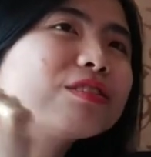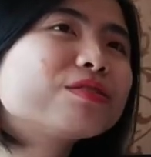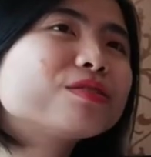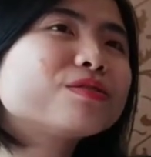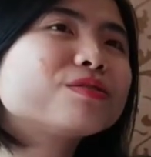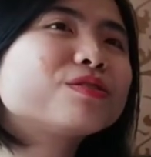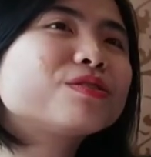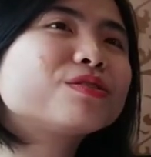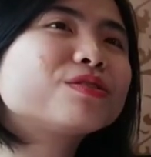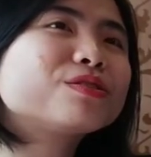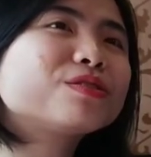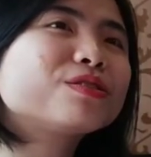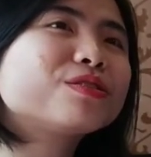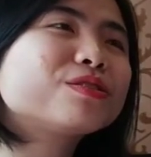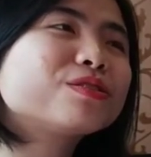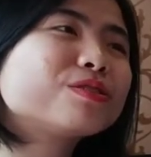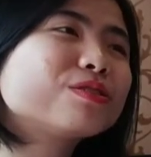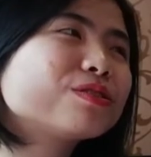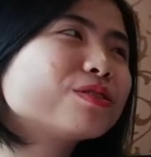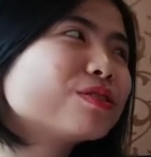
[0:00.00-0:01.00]

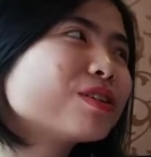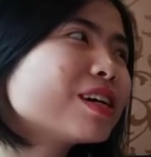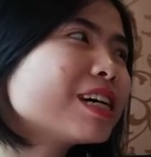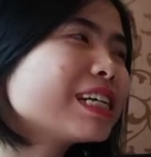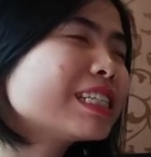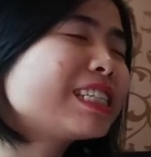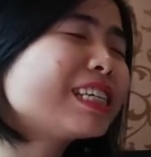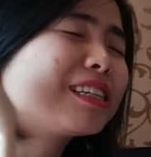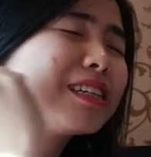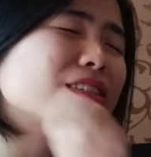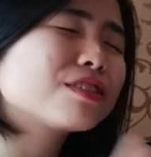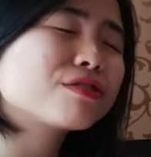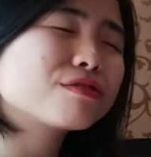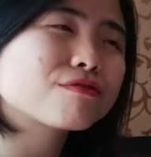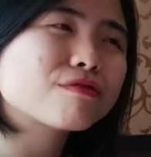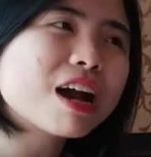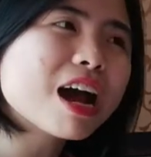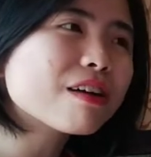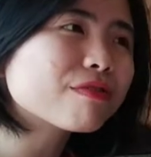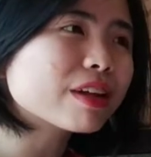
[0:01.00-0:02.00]
to see the
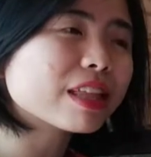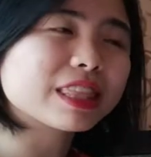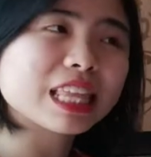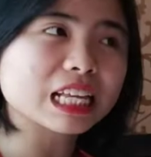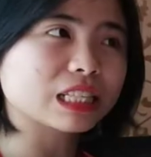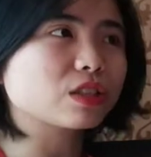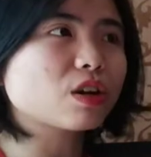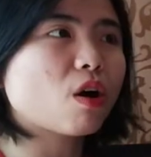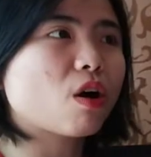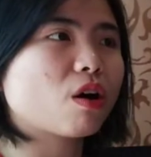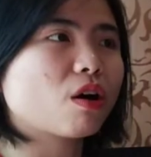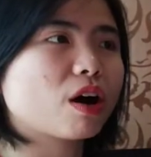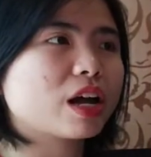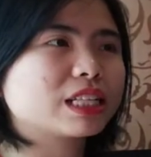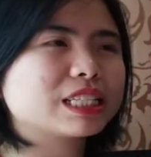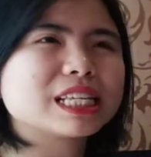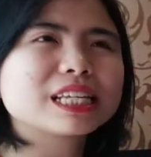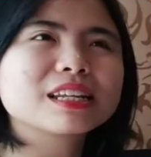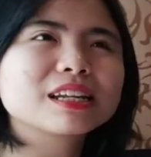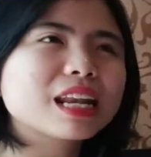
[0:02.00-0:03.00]
giraffe, and that's all,
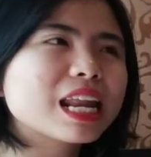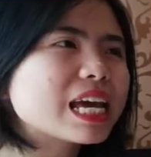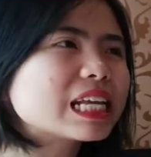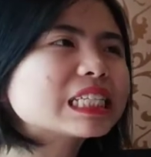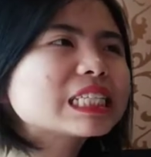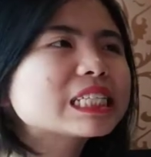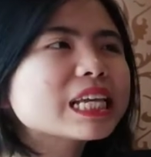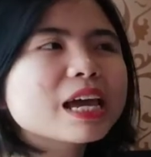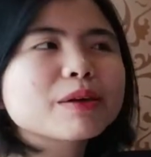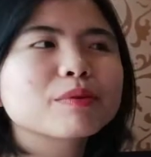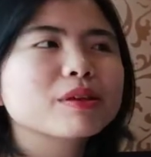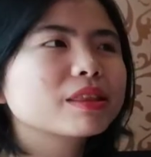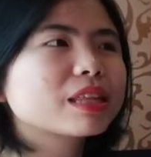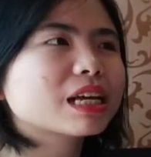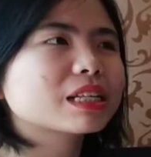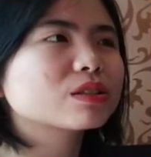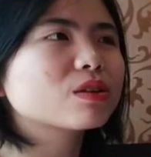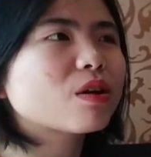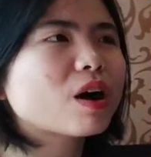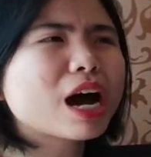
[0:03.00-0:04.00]
and see the landscape, and
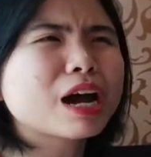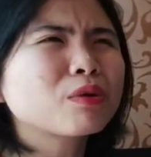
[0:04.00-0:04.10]
that's all.